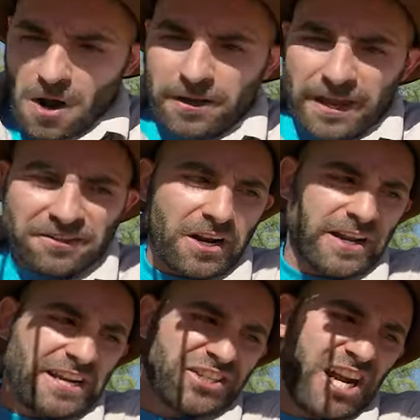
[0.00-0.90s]
Okay, try to
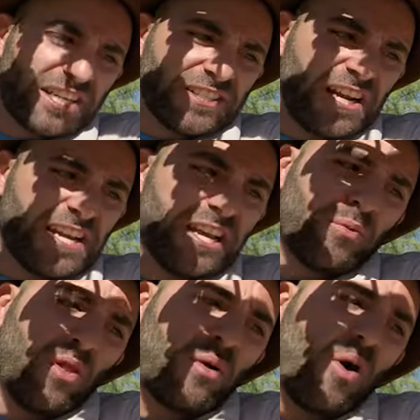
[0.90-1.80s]
get a shot because I can get him
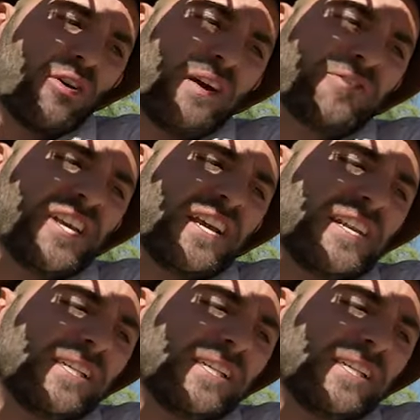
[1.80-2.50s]
like walk around for a second